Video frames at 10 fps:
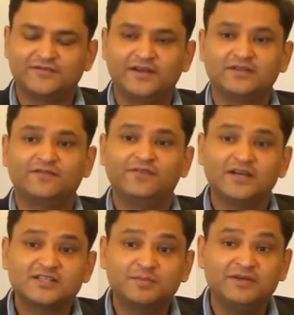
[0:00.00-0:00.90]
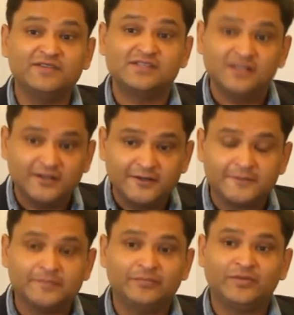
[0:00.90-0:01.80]
In fact, the first PVC
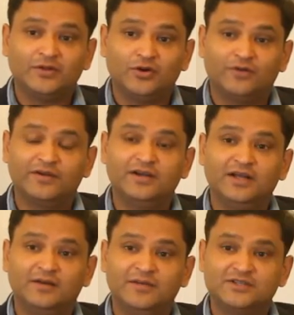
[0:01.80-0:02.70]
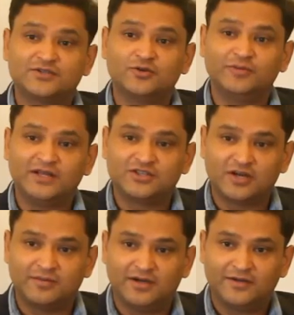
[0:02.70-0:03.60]
of India, Major Somnath
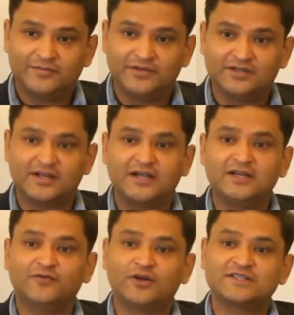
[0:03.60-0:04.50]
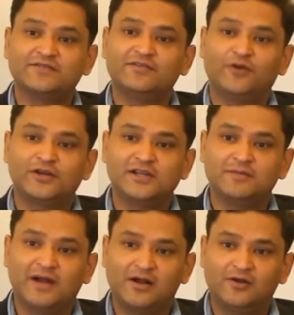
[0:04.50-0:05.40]
Sharma, in the
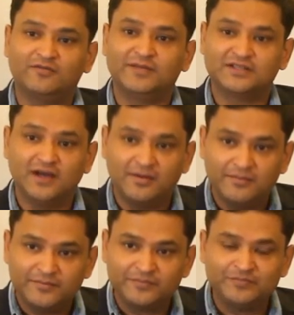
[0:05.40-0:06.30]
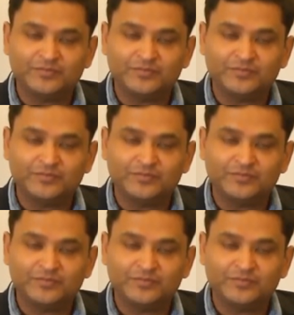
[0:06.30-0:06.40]
1947-48 Battle of Badgaon,